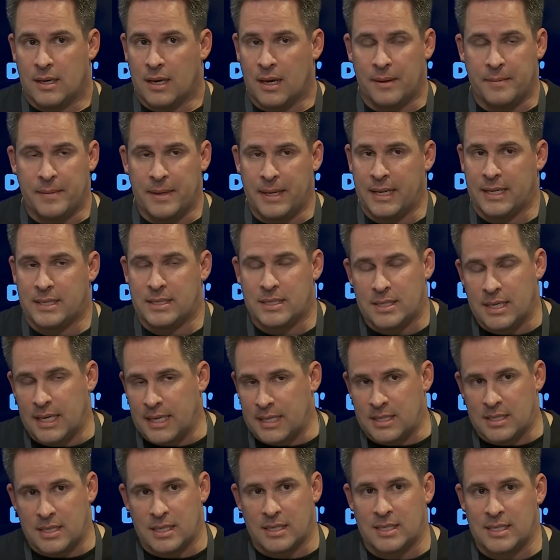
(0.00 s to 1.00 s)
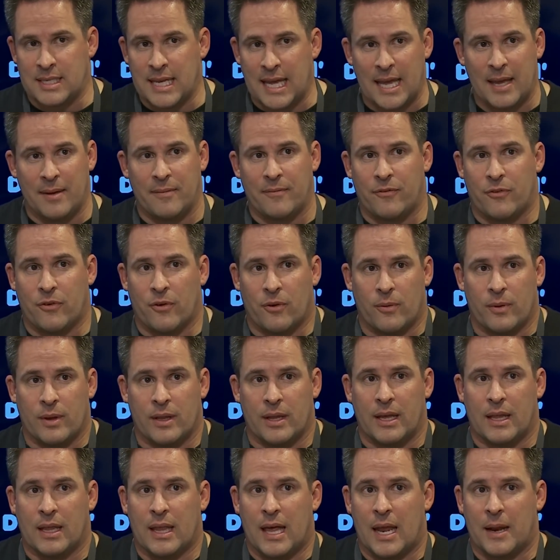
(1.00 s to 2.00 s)
I mean, it's it's the same for
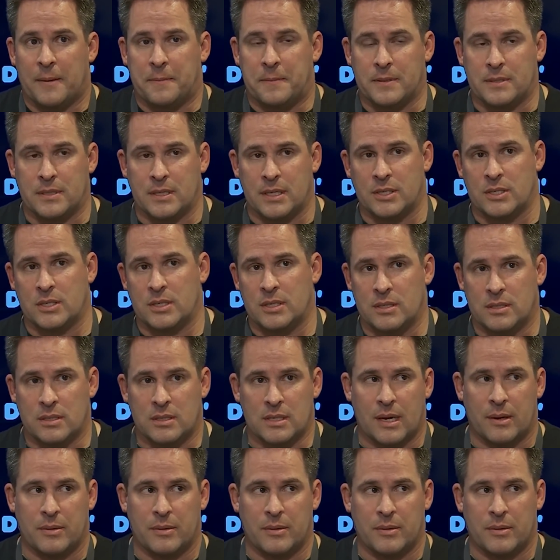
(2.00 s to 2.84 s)
really a lot of positions.